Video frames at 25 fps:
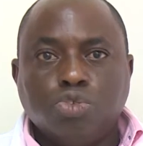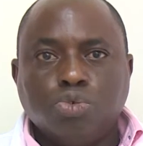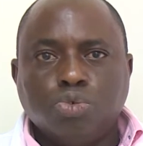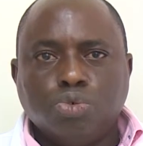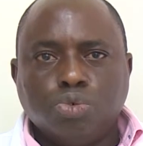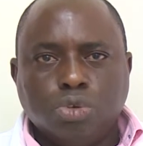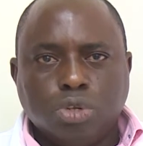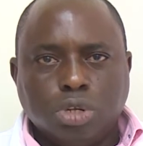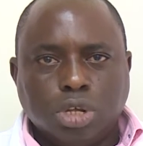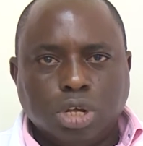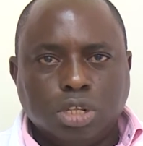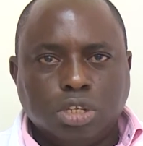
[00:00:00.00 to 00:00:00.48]

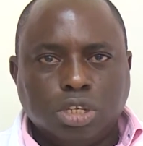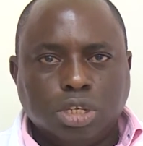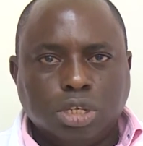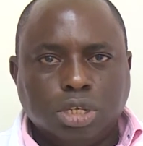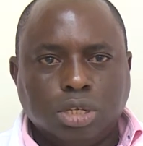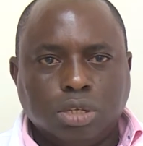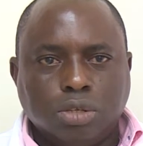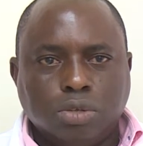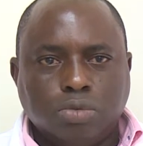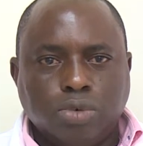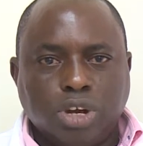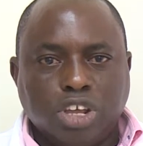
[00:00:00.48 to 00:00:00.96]
do not
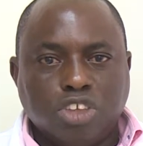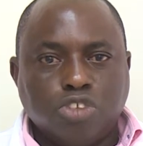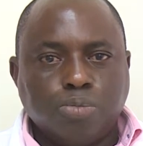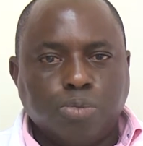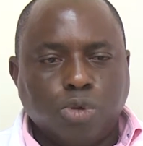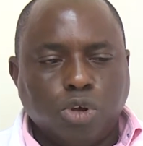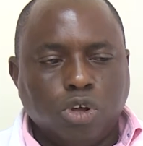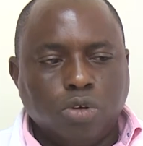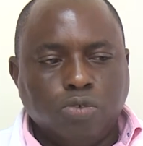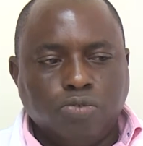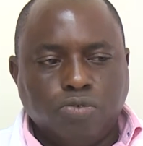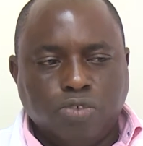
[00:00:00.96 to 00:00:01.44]

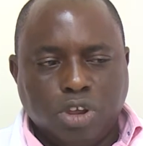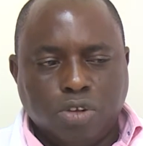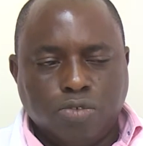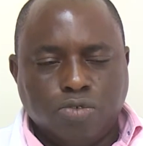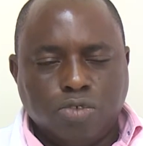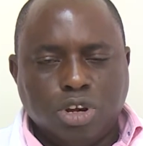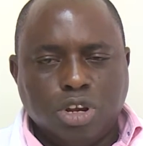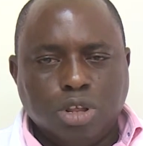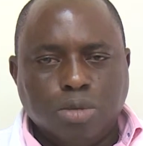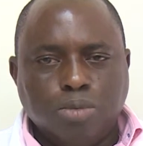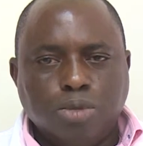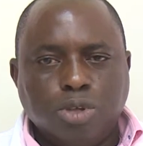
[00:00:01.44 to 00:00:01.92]
respond
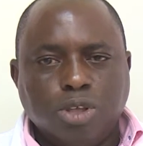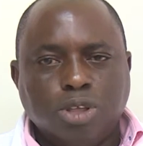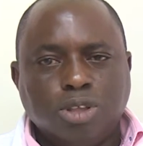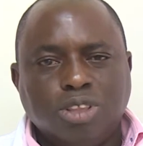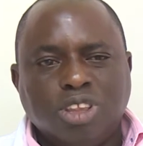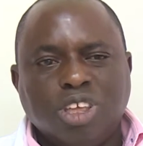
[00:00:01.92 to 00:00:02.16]
favorably.